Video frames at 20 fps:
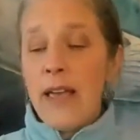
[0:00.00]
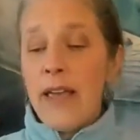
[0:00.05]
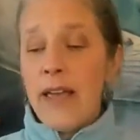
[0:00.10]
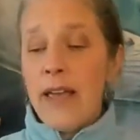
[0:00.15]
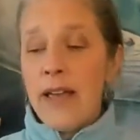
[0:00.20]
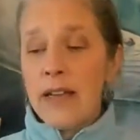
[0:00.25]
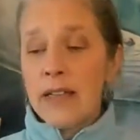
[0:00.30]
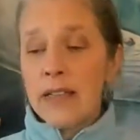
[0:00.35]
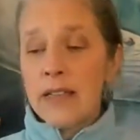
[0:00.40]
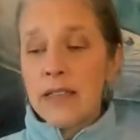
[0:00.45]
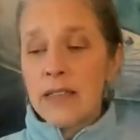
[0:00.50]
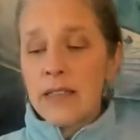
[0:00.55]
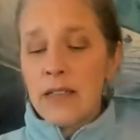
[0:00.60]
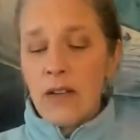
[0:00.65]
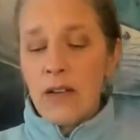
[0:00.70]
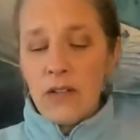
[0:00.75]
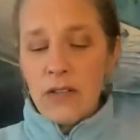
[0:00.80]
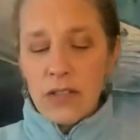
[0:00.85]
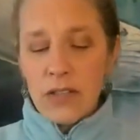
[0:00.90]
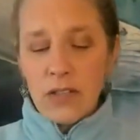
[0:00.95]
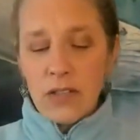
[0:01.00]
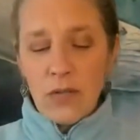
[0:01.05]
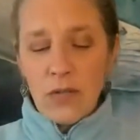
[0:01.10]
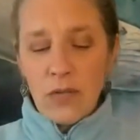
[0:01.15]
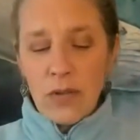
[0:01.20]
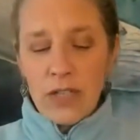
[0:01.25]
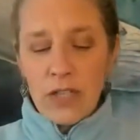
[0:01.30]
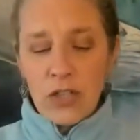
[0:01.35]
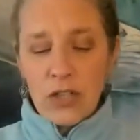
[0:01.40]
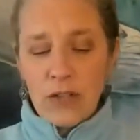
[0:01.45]
And
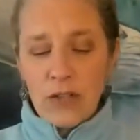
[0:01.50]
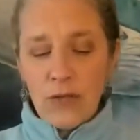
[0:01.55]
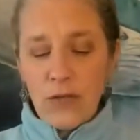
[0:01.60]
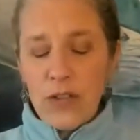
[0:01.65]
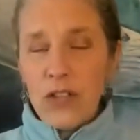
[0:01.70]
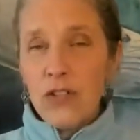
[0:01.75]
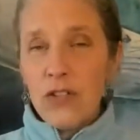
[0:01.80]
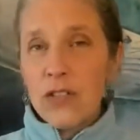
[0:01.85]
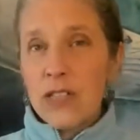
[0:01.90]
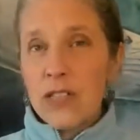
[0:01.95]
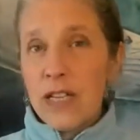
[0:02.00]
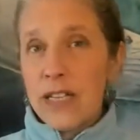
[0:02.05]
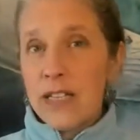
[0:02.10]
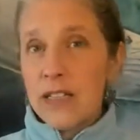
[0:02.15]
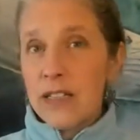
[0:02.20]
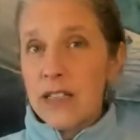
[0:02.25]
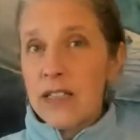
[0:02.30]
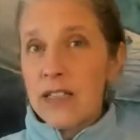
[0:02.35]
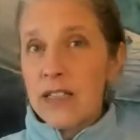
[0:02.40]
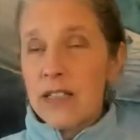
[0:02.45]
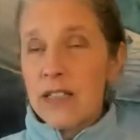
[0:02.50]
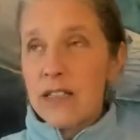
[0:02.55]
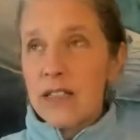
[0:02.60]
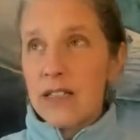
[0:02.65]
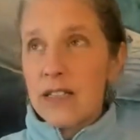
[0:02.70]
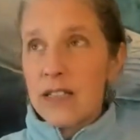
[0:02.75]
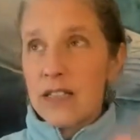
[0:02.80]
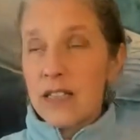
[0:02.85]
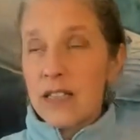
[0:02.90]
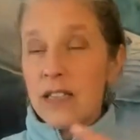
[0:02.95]
also it just feels like it's
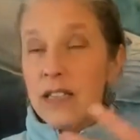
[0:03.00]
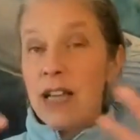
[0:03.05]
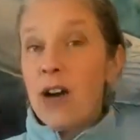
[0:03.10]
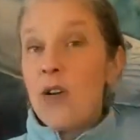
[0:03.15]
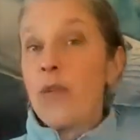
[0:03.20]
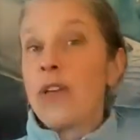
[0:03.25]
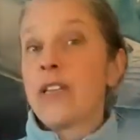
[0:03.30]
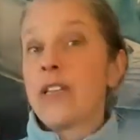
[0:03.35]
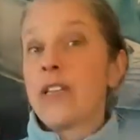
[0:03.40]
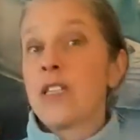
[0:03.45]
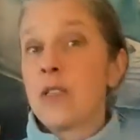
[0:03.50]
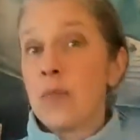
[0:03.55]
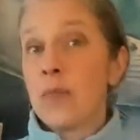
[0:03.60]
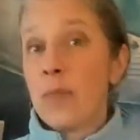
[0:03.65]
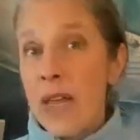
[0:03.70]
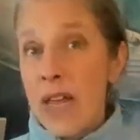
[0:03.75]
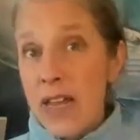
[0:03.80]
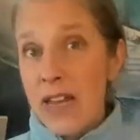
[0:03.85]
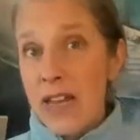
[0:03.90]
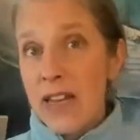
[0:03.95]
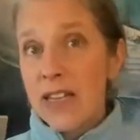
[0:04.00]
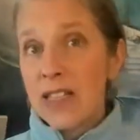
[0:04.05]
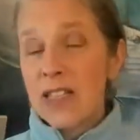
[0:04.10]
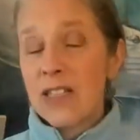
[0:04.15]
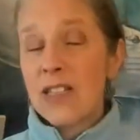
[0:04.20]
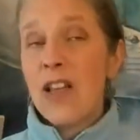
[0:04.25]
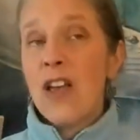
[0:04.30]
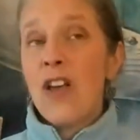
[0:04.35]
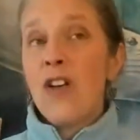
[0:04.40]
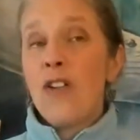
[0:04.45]
allowing
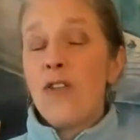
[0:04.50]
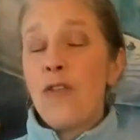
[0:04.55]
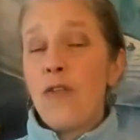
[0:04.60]
space